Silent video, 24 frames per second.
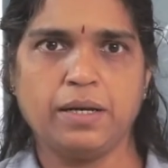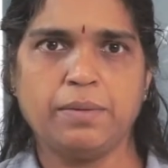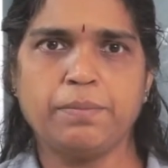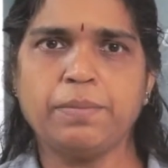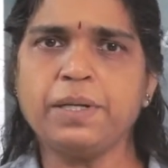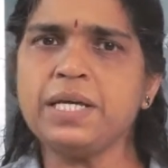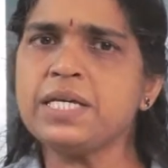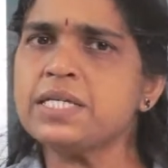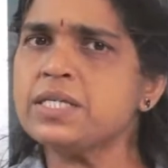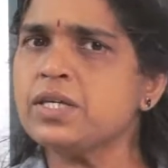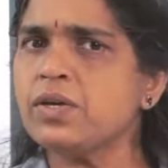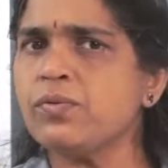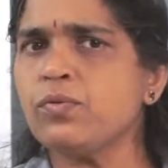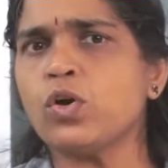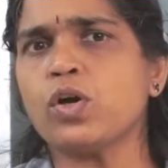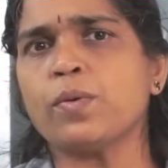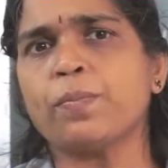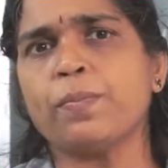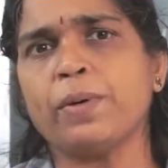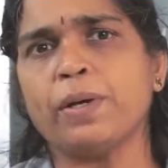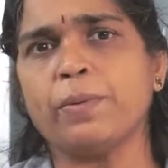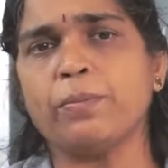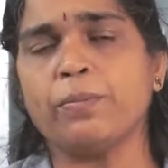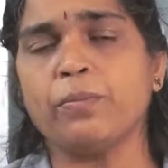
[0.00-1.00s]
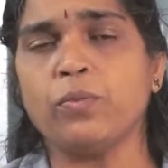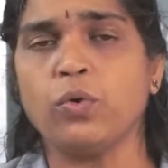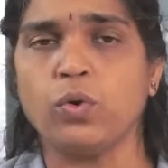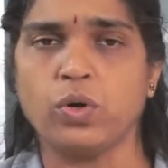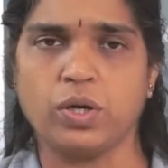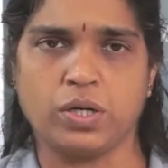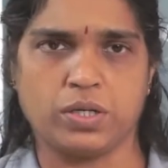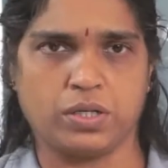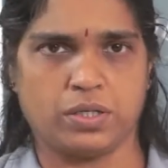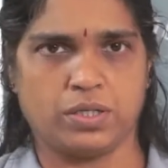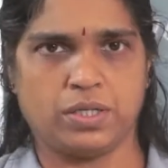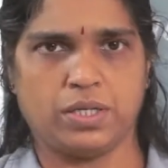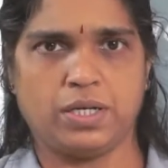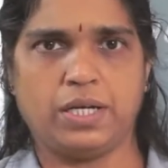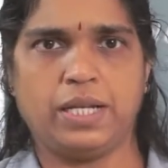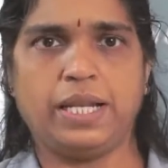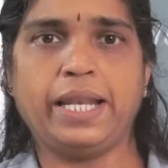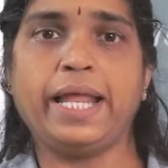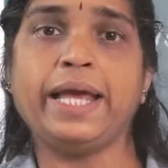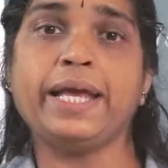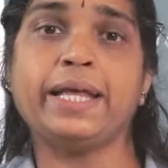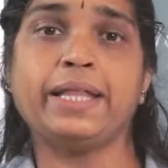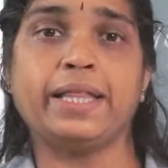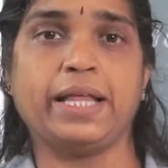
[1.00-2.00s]
Please give your book.
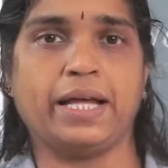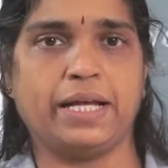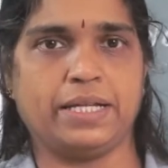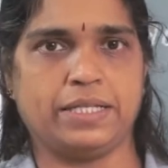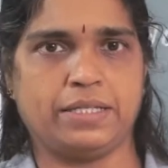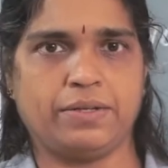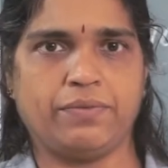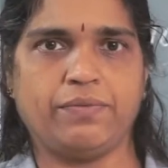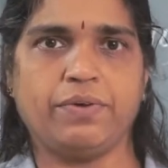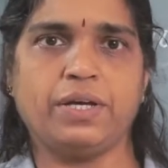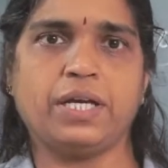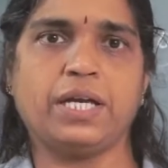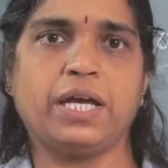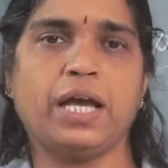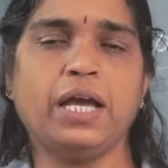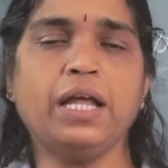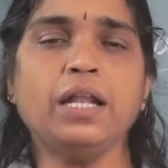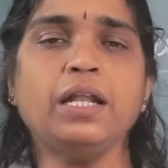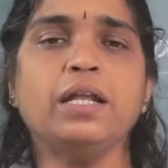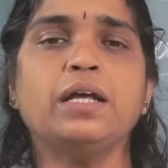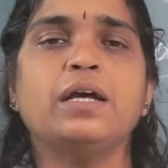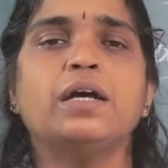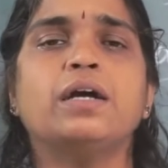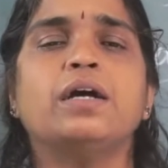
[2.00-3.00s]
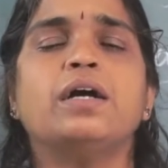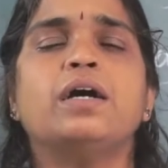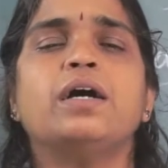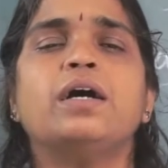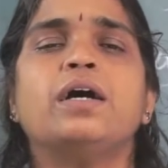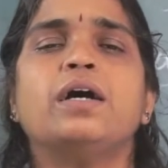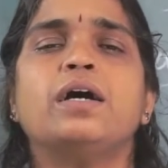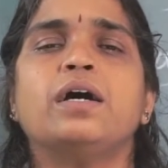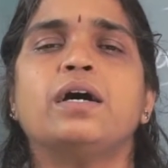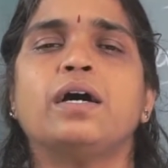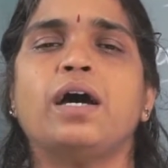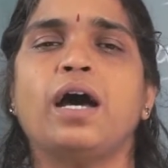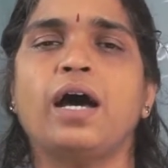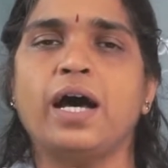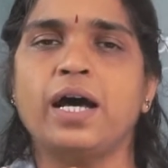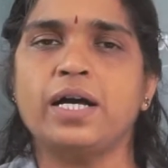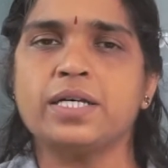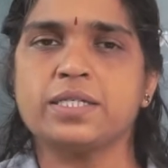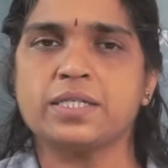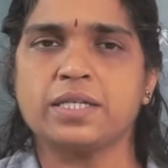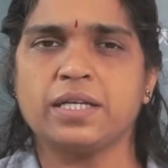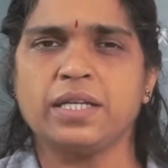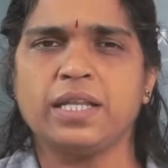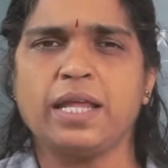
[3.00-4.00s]
Like that, we can
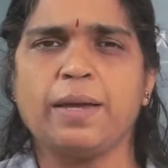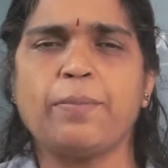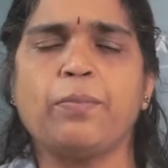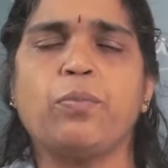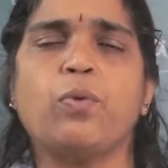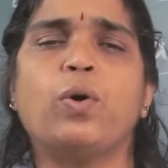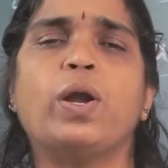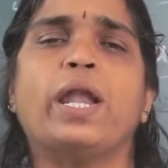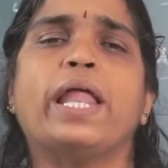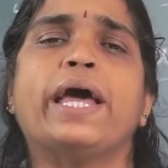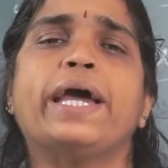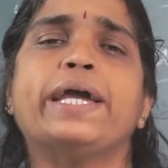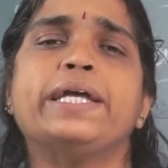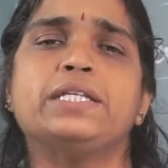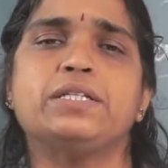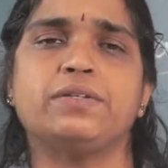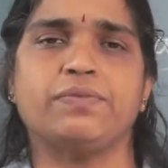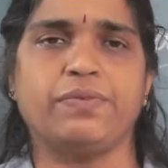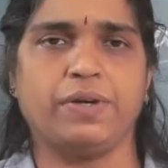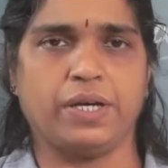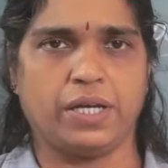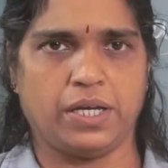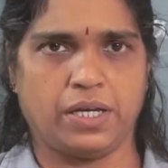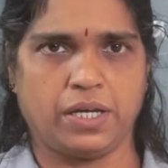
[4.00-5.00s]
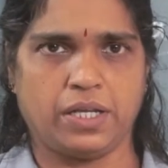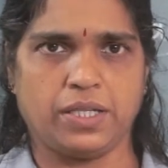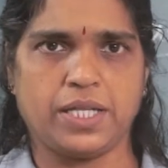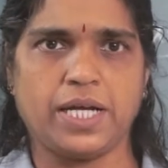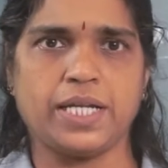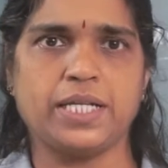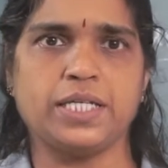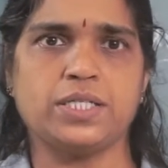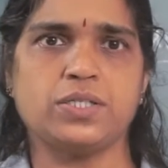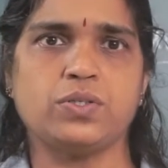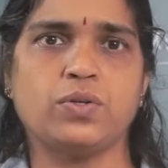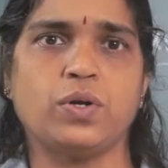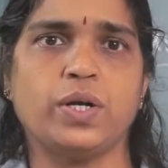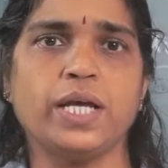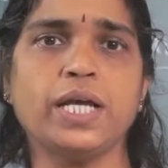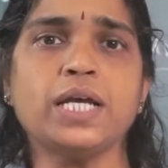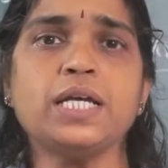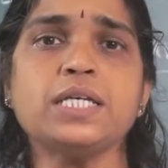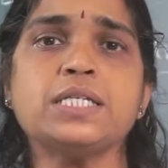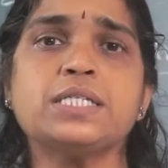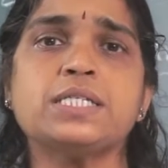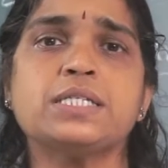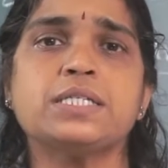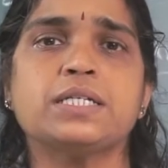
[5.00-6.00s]
ask in a polite way. That is known
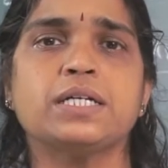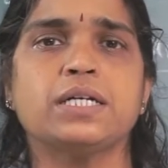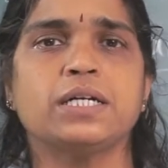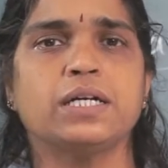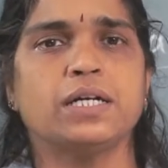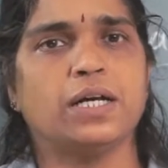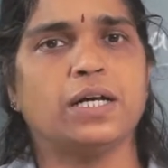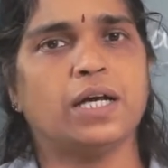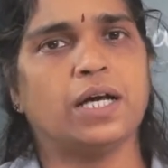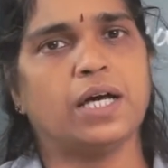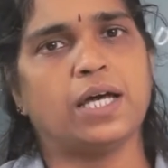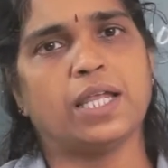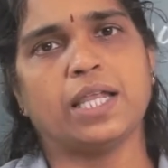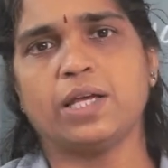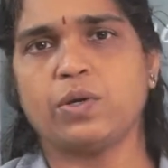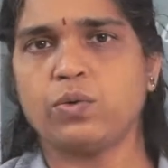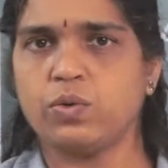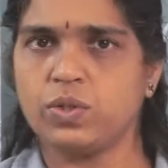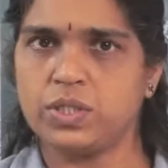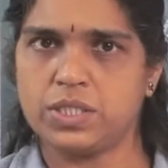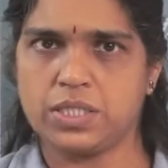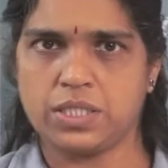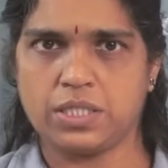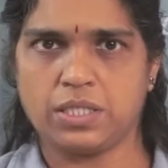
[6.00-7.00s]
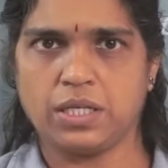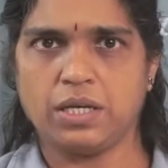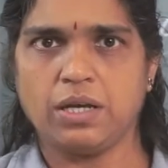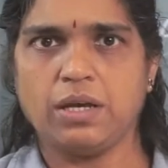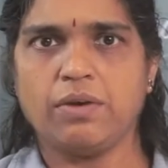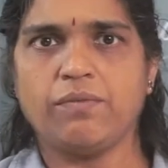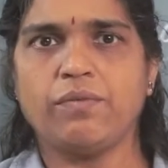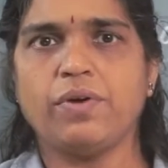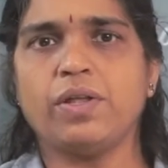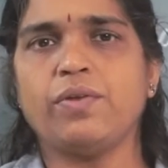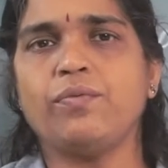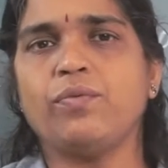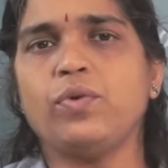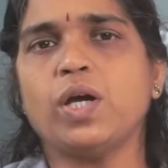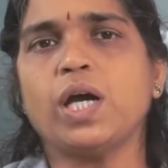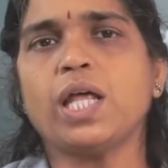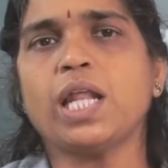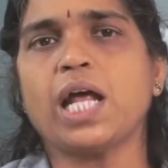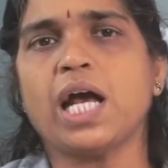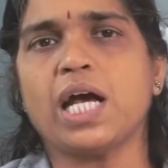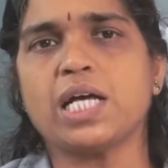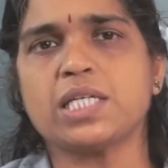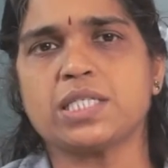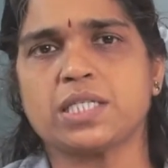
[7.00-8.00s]
as request. When we
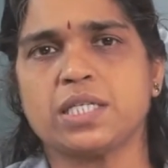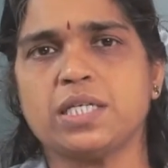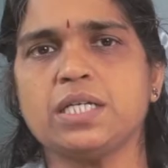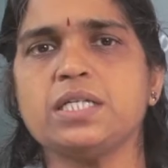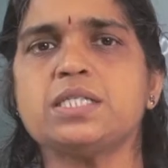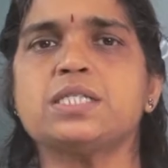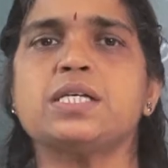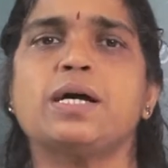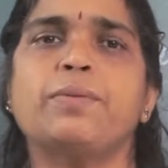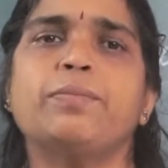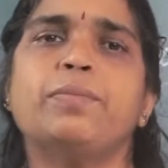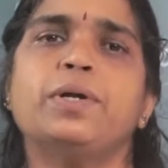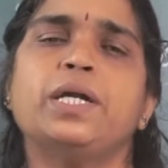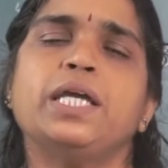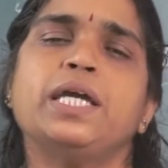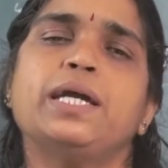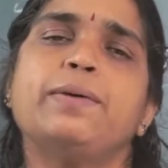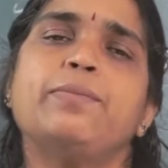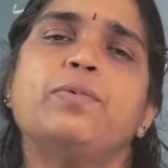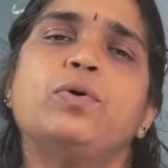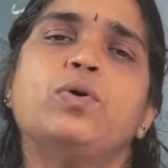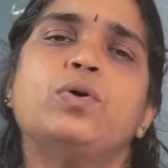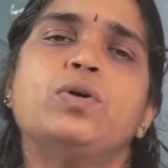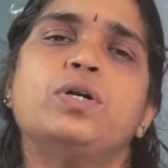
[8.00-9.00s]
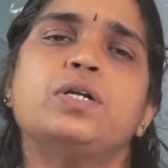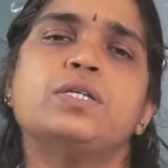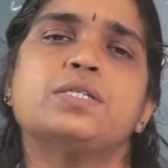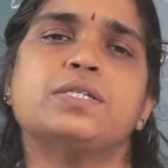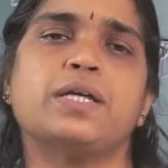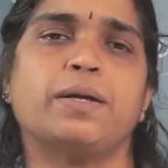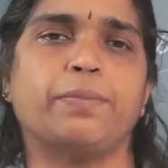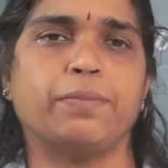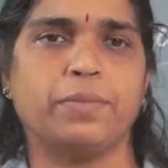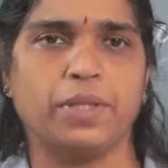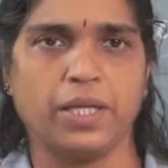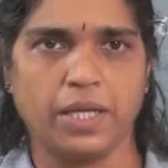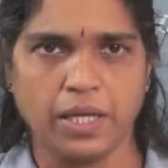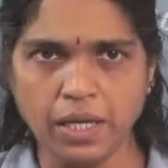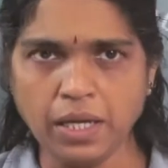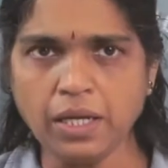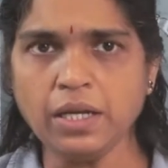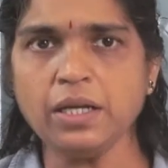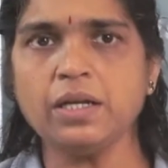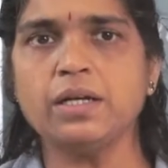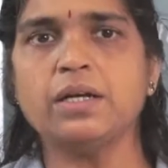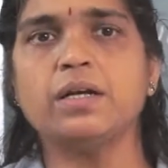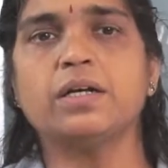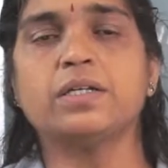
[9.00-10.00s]
are asking somebody about something,
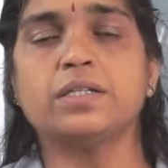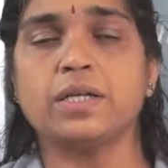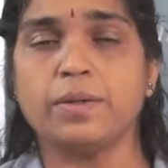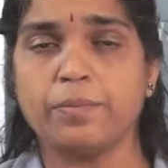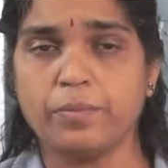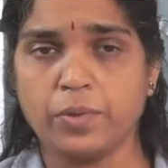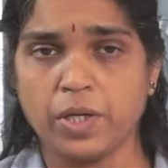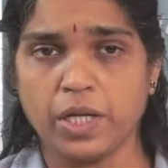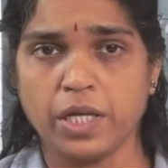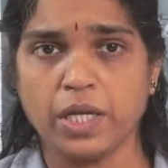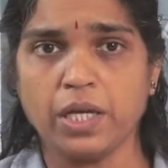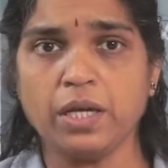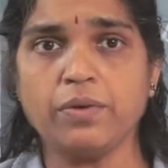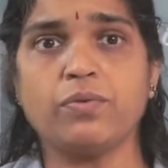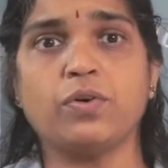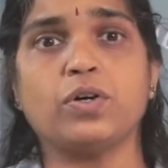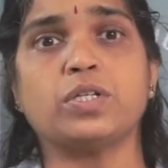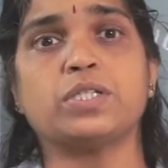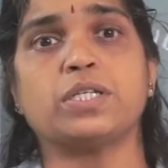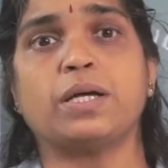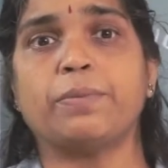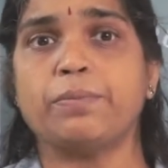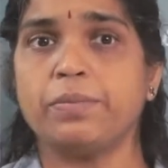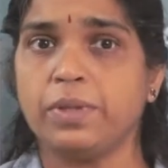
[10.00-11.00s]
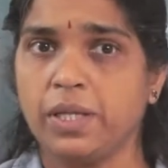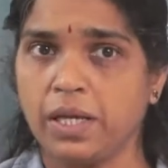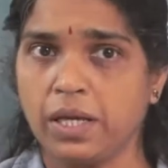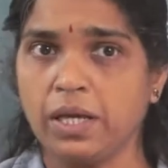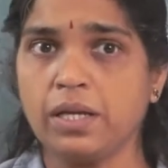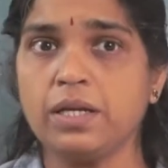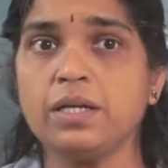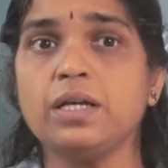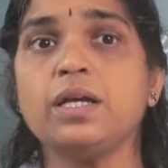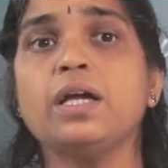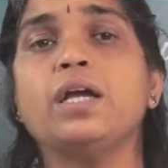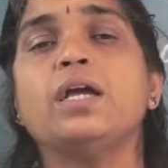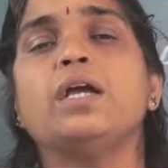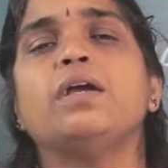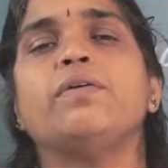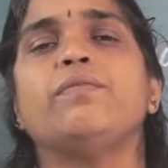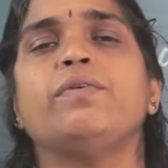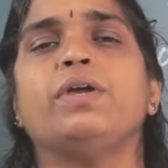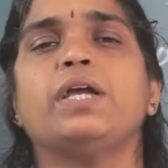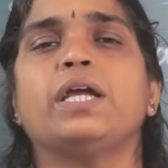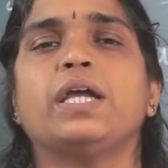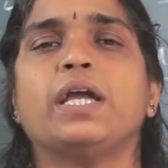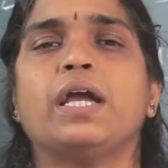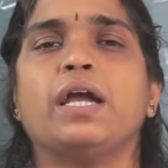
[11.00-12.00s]
somebody for something,
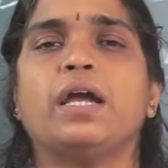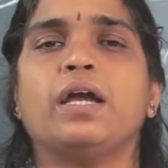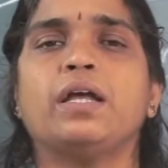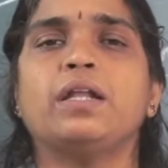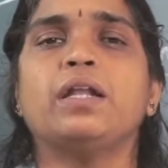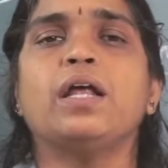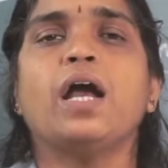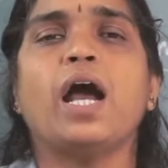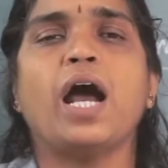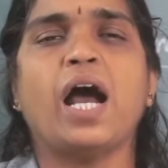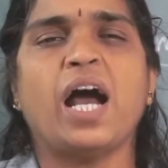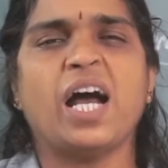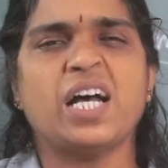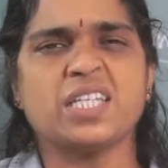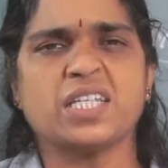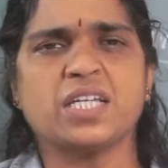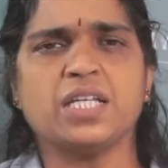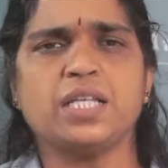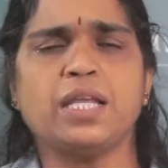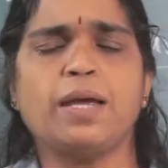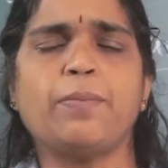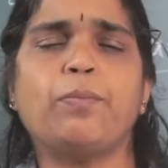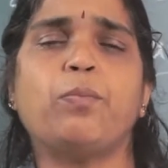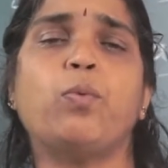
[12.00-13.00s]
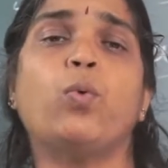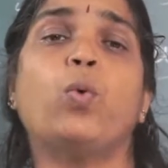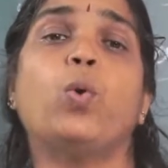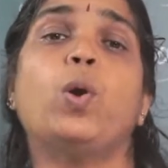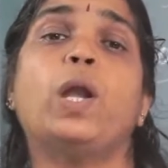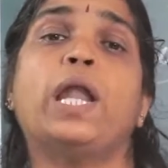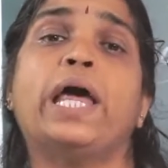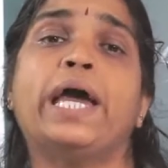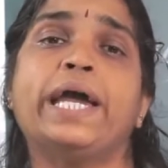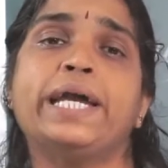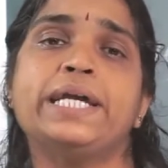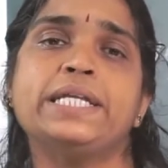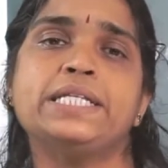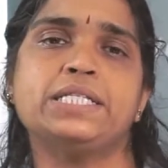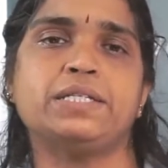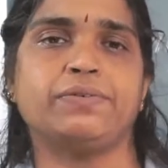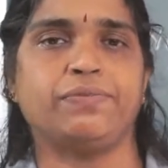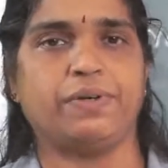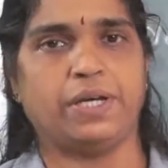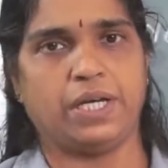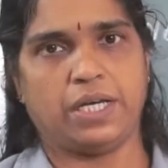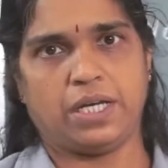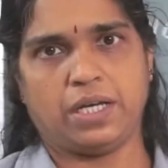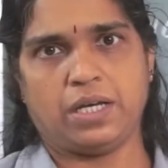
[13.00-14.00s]
we can ask in a polite
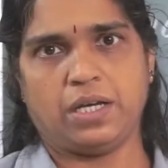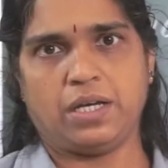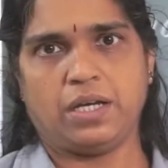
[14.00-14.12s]
way.